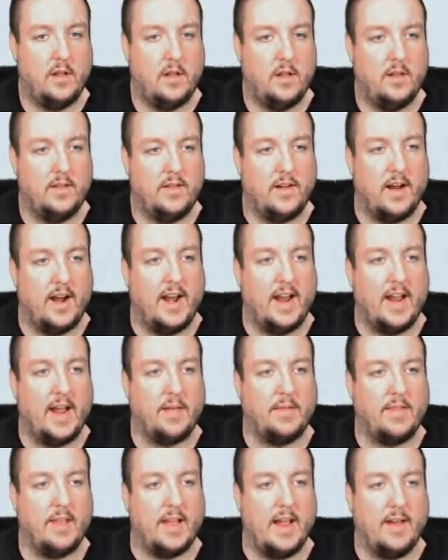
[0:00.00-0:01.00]
It's alright, I got
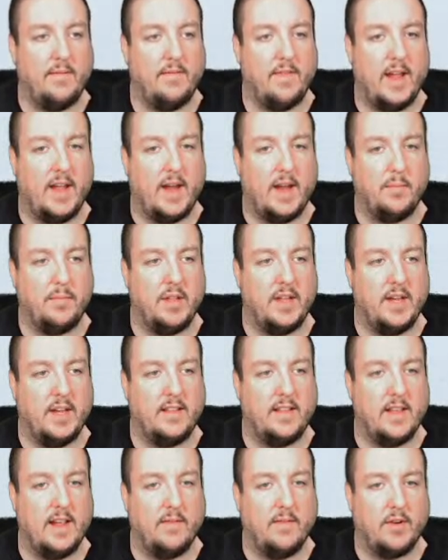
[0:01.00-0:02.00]
time. I got plenty of
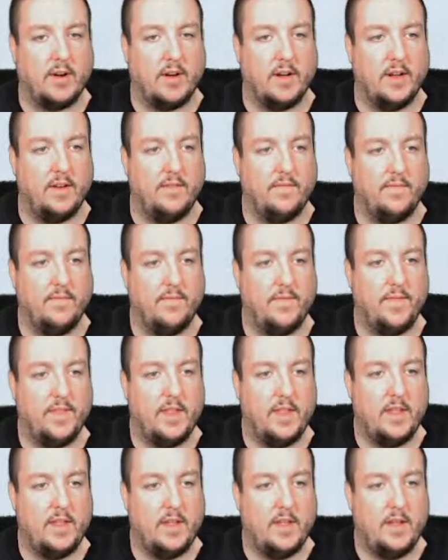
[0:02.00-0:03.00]
time. We're good.
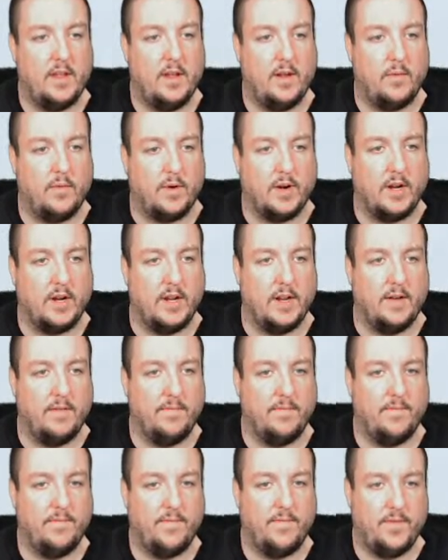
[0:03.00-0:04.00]
We're good.
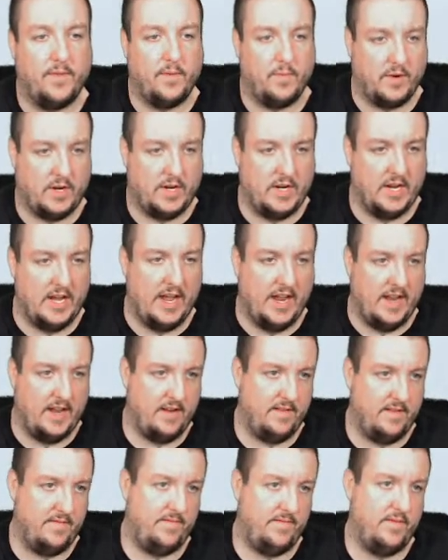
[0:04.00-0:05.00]
We're good.
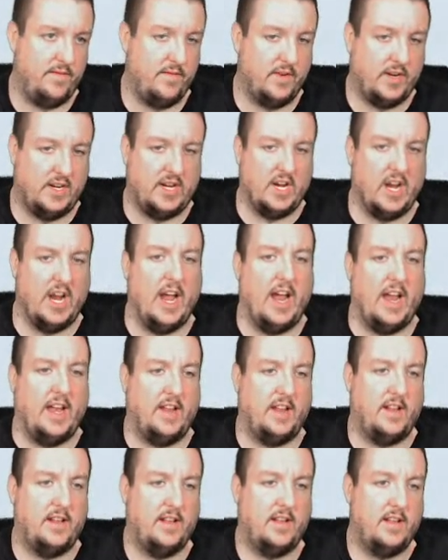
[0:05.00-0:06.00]
We're good.
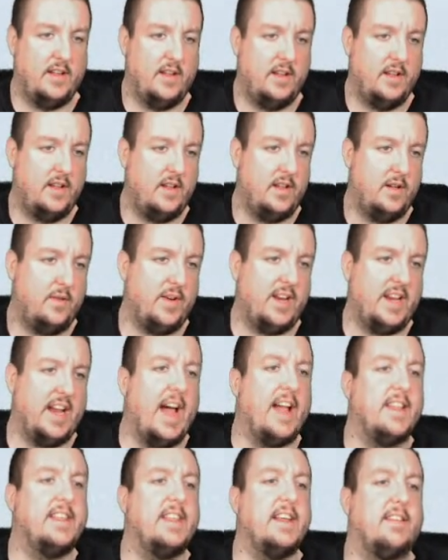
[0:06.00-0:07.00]
We
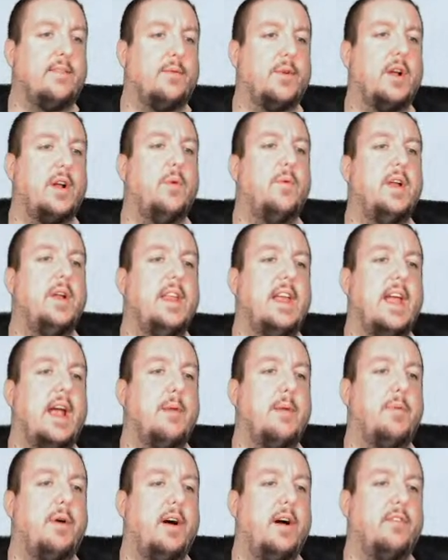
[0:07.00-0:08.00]
got this. We're going to win the
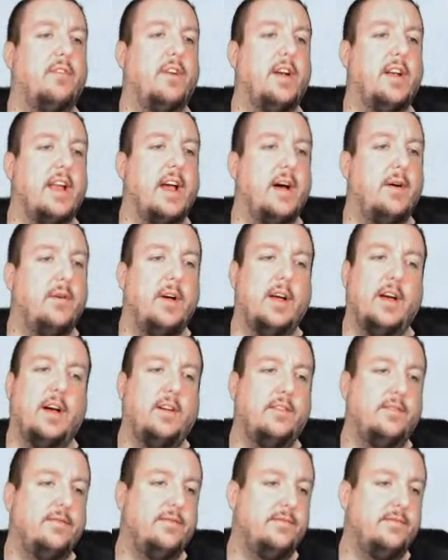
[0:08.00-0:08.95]
AirPods right now. Well,